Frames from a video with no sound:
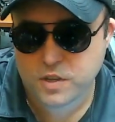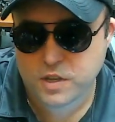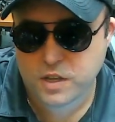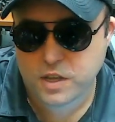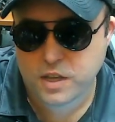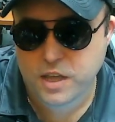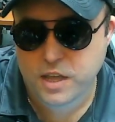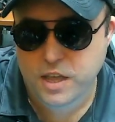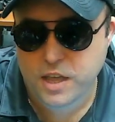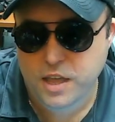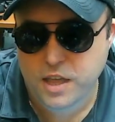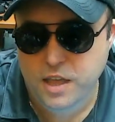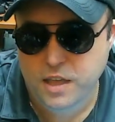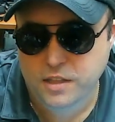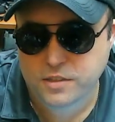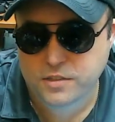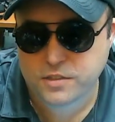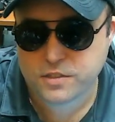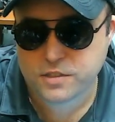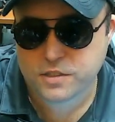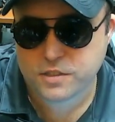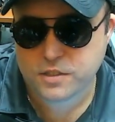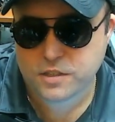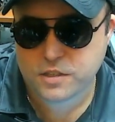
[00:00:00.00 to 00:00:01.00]
and
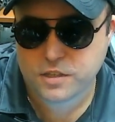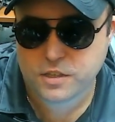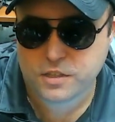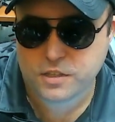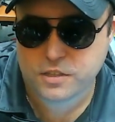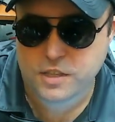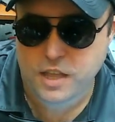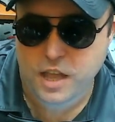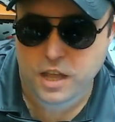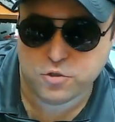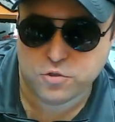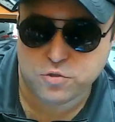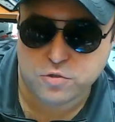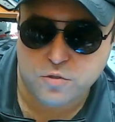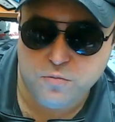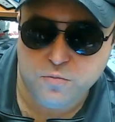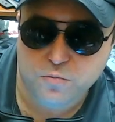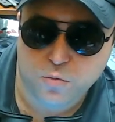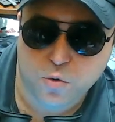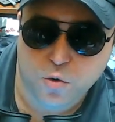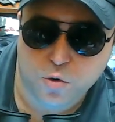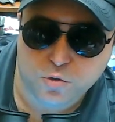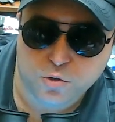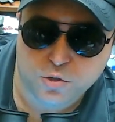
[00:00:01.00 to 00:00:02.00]
it actually
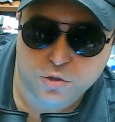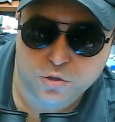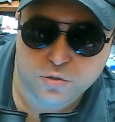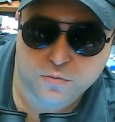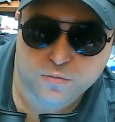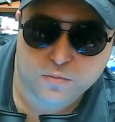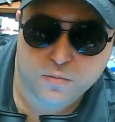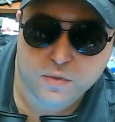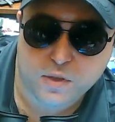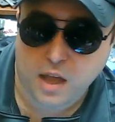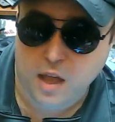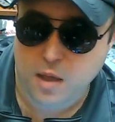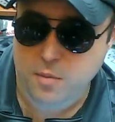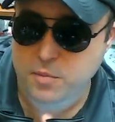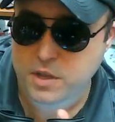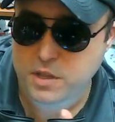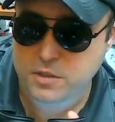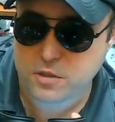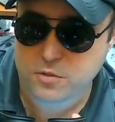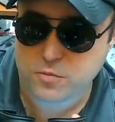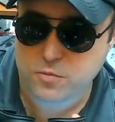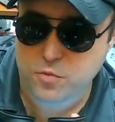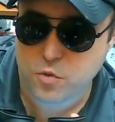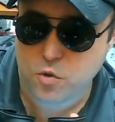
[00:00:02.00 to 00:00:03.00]
works I
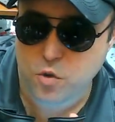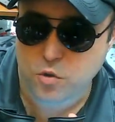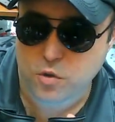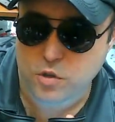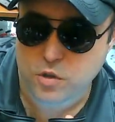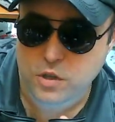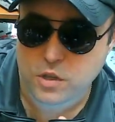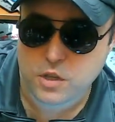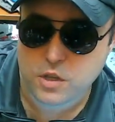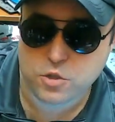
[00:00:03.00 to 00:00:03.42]
made it work.